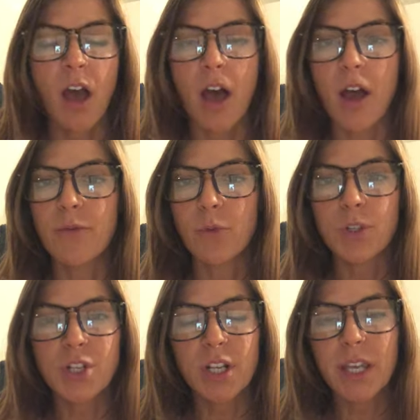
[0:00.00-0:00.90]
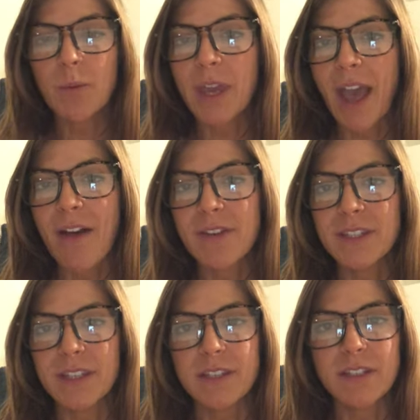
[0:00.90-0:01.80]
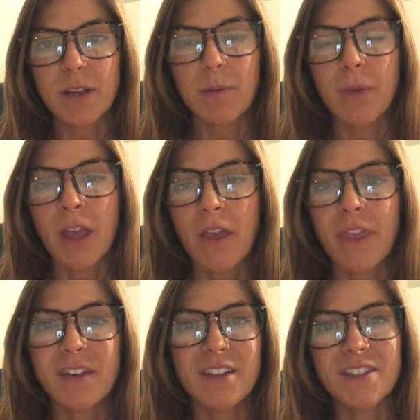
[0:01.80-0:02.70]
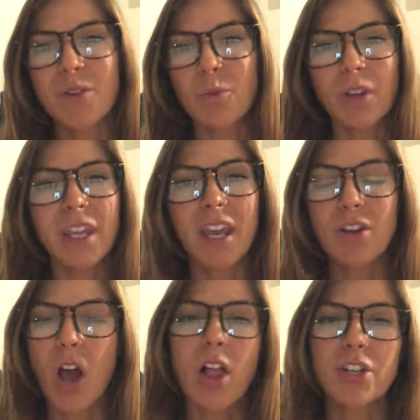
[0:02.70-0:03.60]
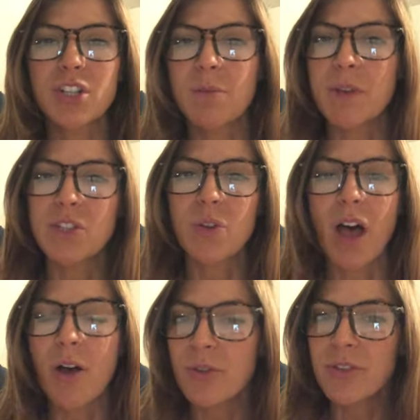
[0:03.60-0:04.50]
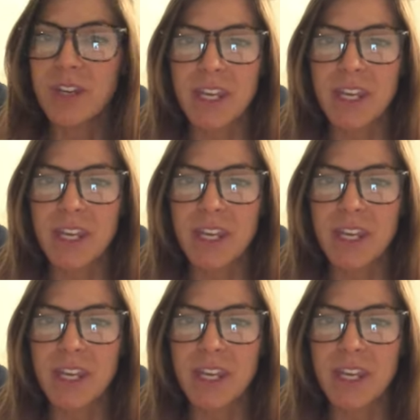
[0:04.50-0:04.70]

Uh, unfortunately, we have a system that doesn't really acknowledge the mental health